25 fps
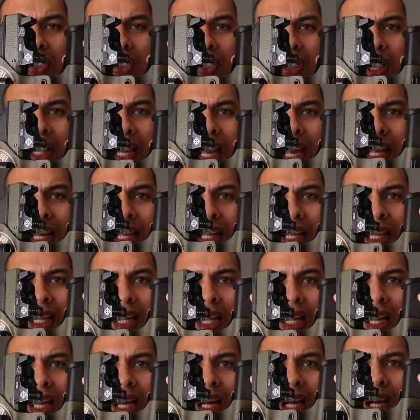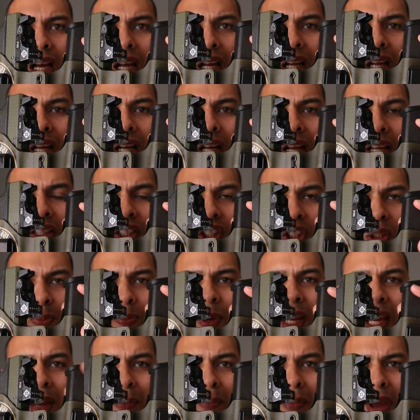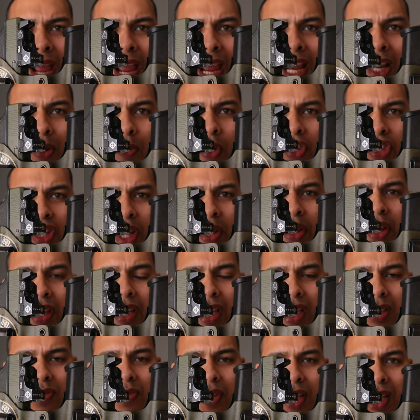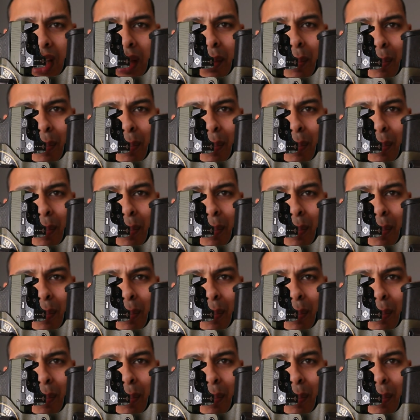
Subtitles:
to carry a spare mag, which I think is very